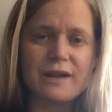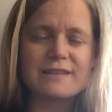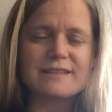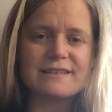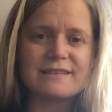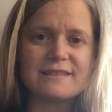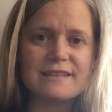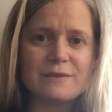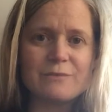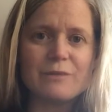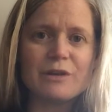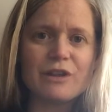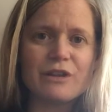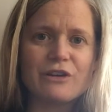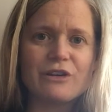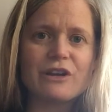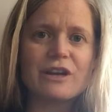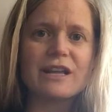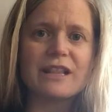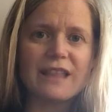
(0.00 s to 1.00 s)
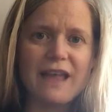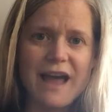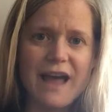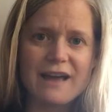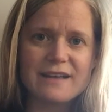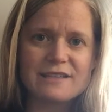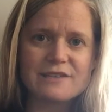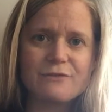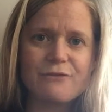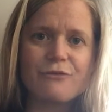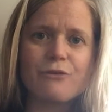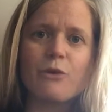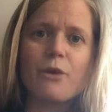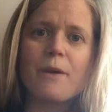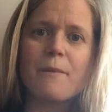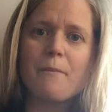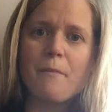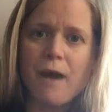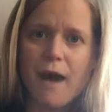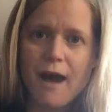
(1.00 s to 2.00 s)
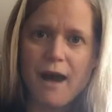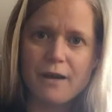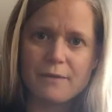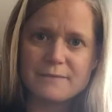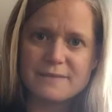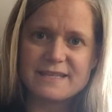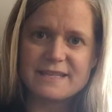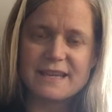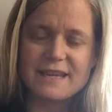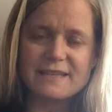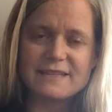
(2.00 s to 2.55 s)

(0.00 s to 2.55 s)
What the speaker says: a similar class for moms.